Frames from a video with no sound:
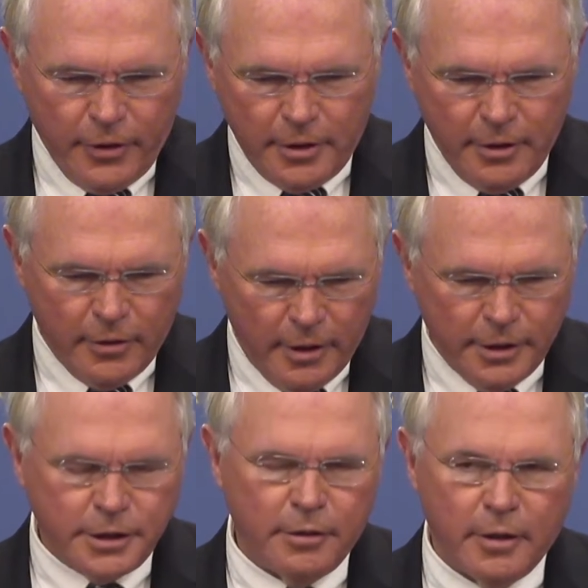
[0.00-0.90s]
this is an
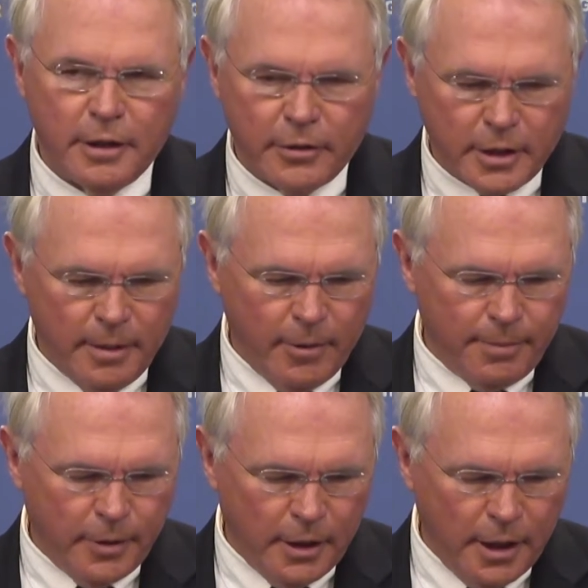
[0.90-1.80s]
issue that has come
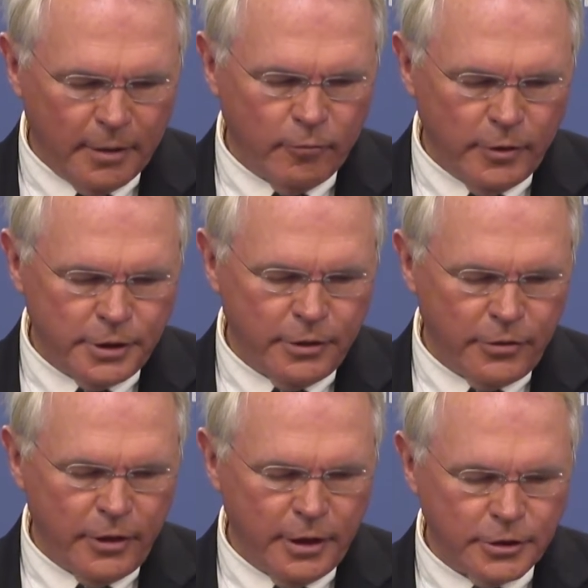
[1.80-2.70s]
up a lot, which is
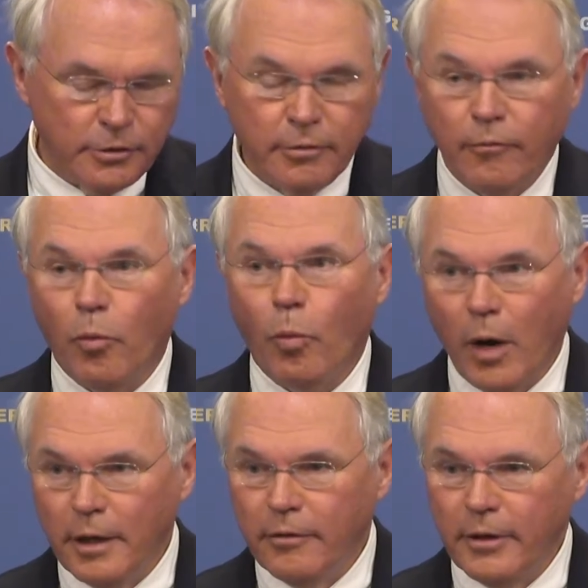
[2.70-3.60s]
the issue of
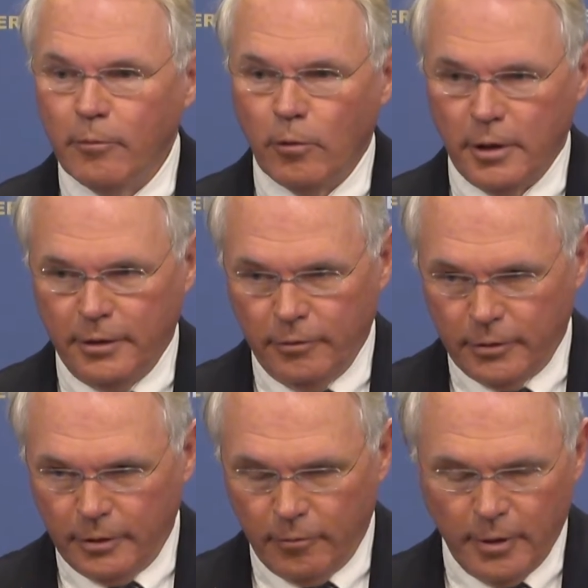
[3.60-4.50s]
why do they want
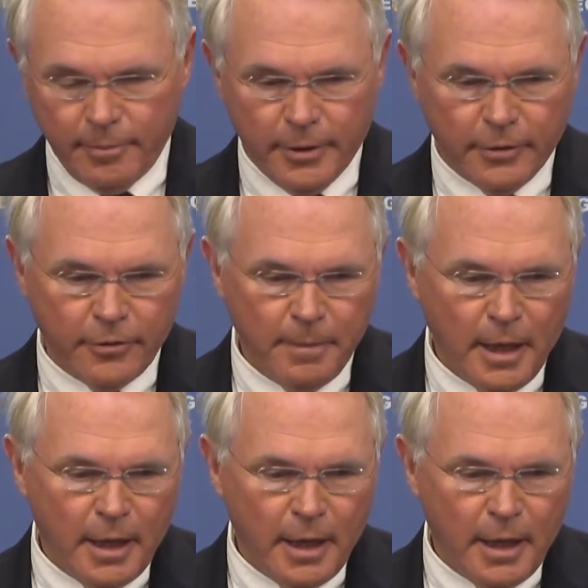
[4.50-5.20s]
nuclear weapons?